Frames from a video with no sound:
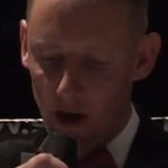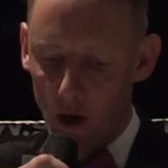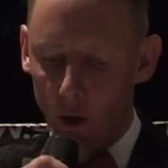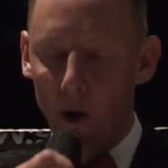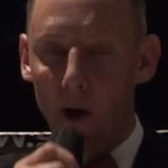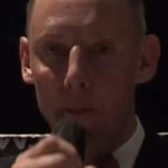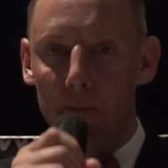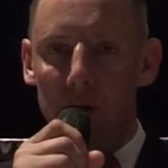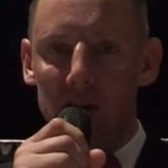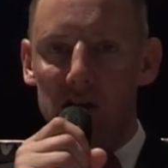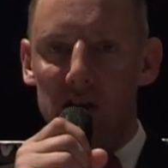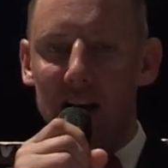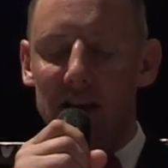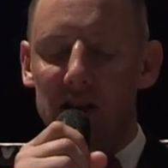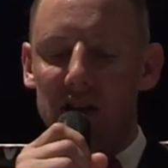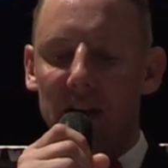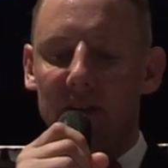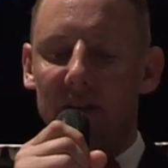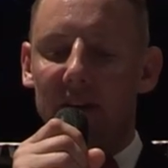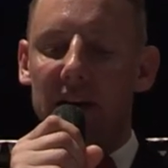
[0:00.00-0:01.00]

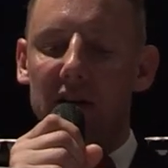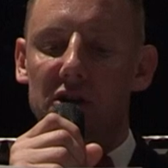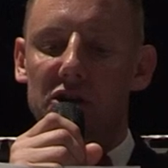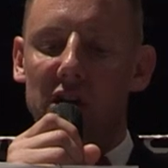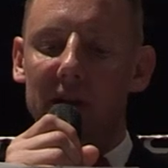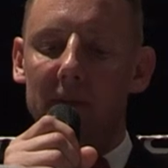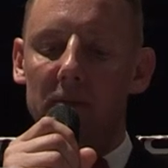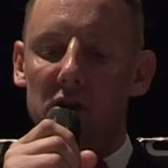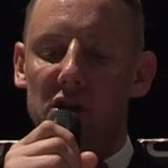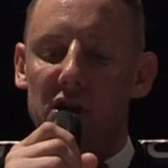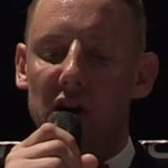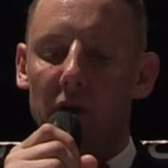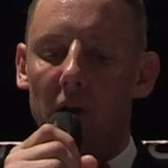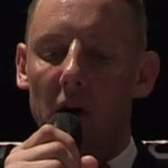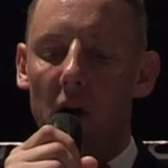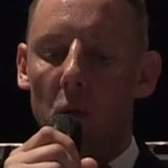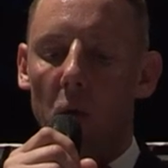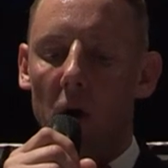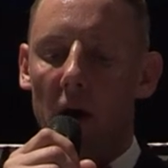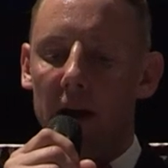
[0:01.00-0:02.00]
Representing the Gym
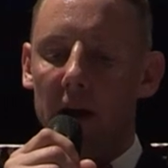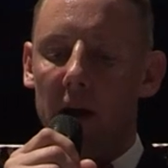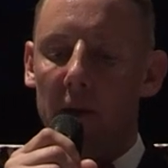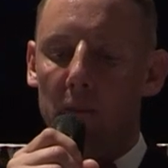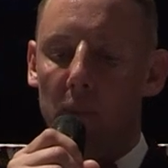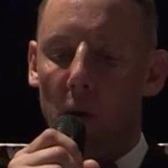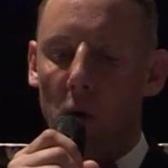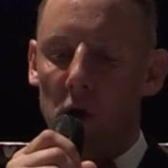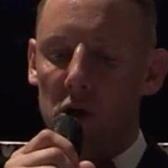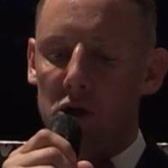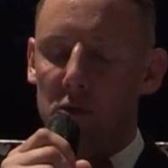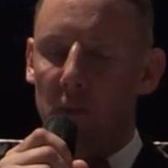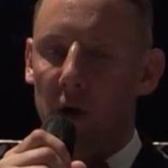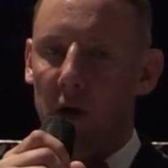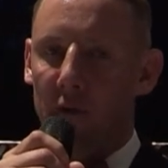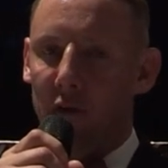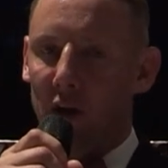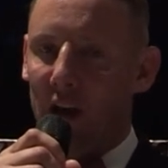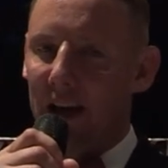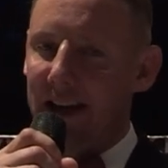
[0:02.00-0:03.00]
01 in
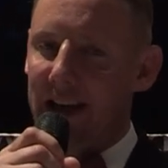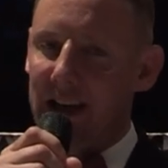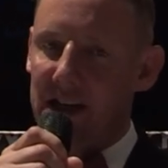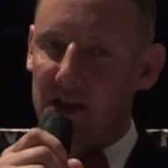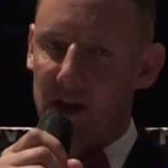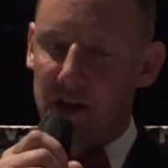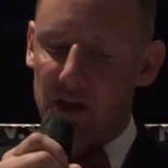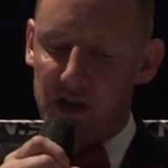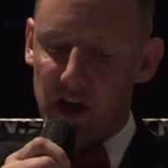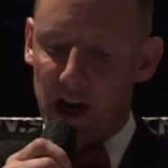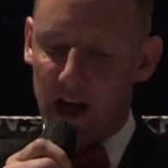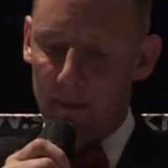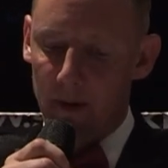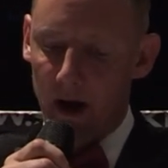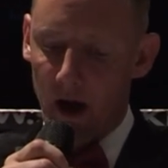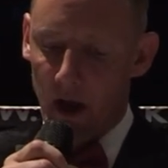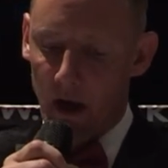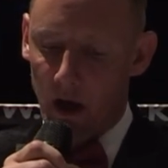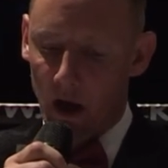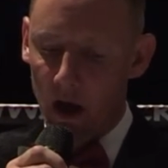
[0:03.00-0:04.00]
Portsmouth, ladies and
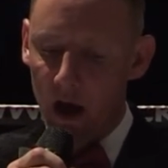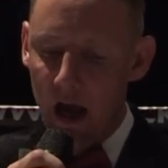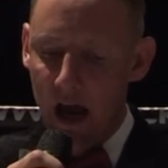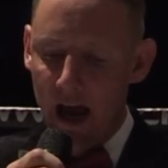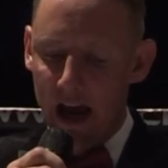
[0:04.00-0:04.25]
gentlemen,